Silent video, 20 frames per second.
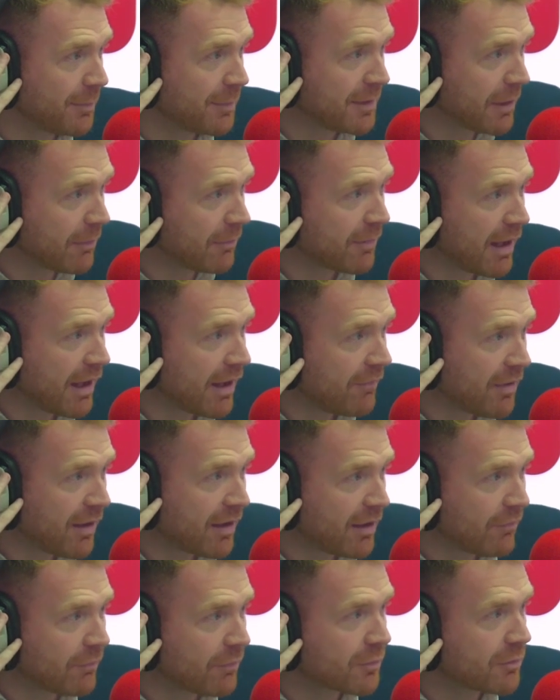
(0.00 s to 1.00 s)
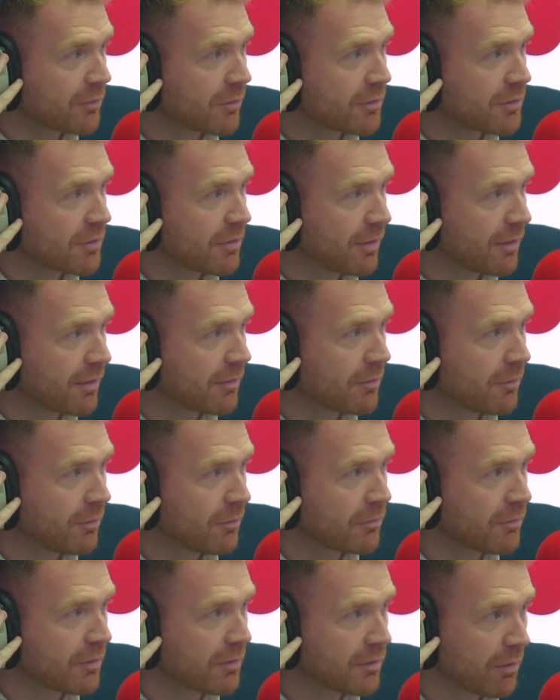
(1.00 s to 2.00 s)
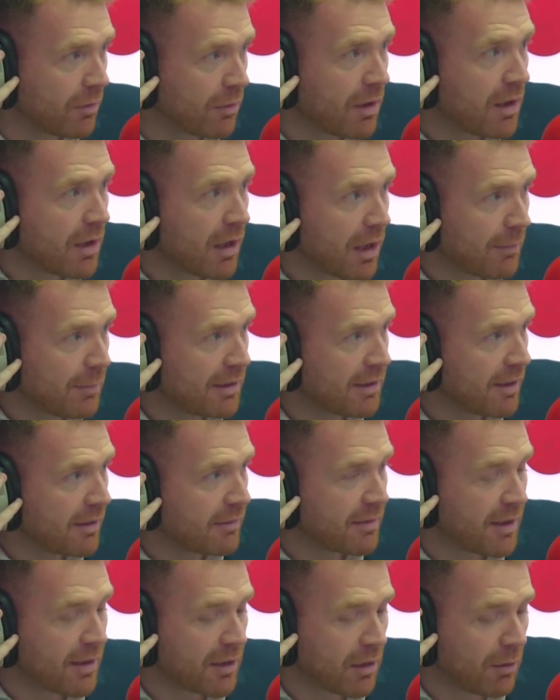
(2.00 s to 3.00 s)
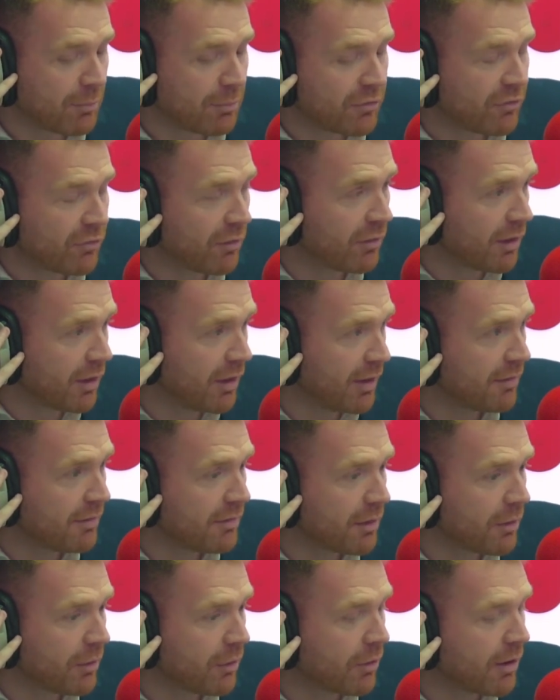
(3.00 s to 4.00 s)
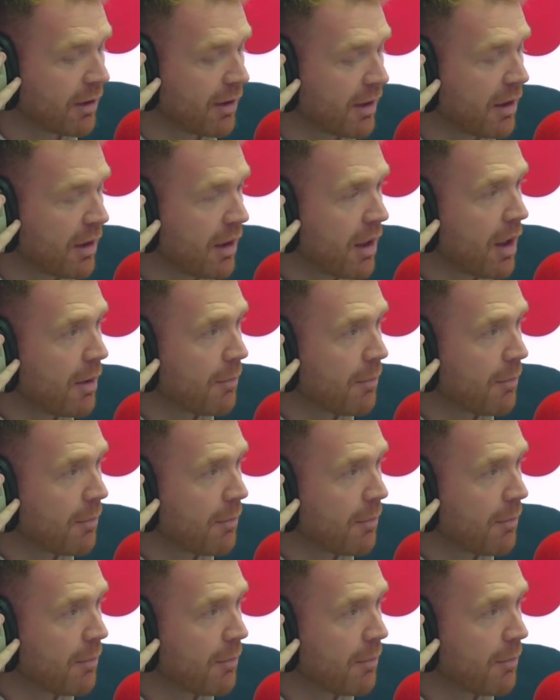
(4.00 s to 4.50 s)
and we don't have that infrastructure in this country. So, I mean, let's take a more holistic look at it.